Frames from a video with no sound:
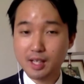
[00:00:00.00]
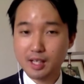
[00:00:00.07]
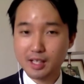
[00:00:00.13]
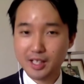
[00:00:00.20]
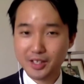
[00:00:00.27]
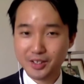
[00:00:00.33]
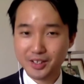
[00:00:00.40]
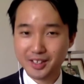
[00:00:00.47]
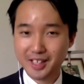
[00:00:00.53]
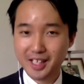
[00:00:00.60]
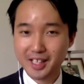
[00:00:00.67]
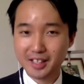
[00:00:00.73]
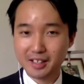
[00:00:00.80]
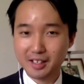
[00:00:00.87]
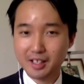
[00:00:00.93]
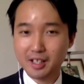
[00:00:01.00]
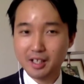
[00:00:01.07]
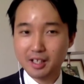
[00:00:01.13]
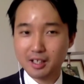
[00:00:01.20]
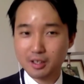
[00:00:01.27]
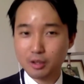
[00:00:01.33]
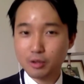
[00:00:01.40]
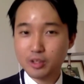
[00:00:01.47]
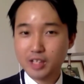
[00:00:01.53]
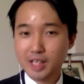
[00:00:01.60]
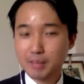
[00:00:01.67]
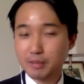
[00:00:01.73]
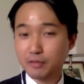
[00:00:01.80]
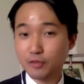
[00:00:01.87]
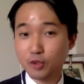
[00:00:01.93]
and I should say a long
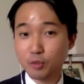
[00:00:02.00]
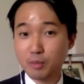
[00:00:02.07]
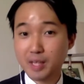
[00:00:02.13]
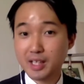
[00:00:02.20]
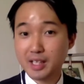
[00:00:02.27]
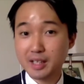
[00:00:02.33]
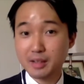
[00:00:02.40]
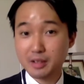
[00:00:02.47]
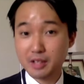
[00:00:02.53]
time before many